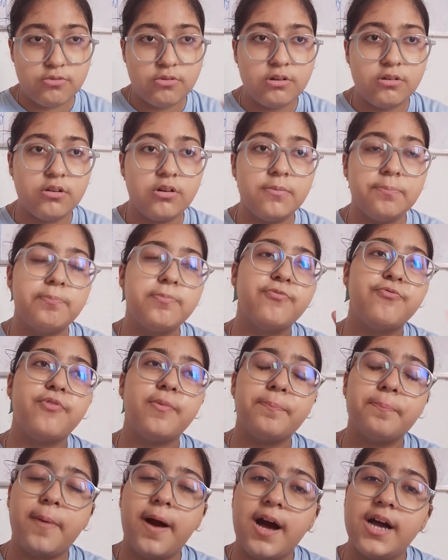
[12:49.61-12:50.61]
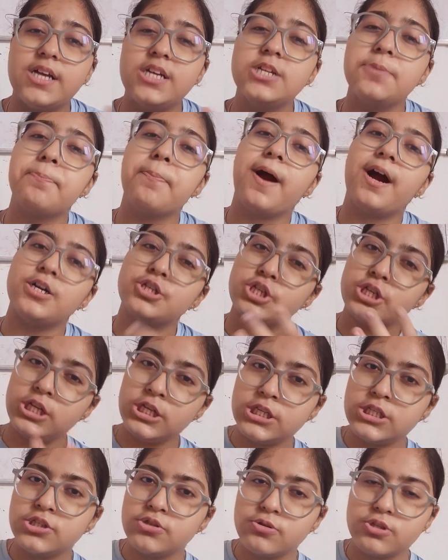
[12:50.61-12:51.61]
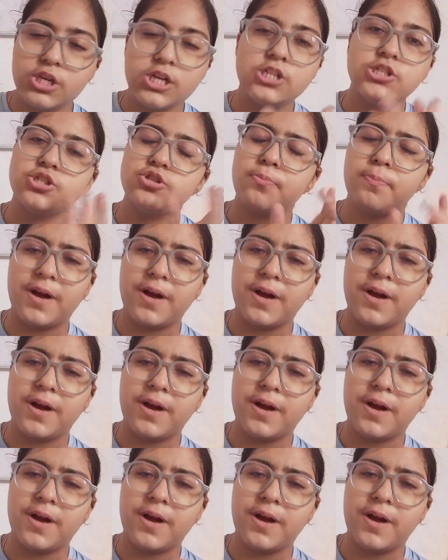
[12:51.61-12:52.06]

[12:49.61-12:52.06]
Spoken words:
So it partially dissociates.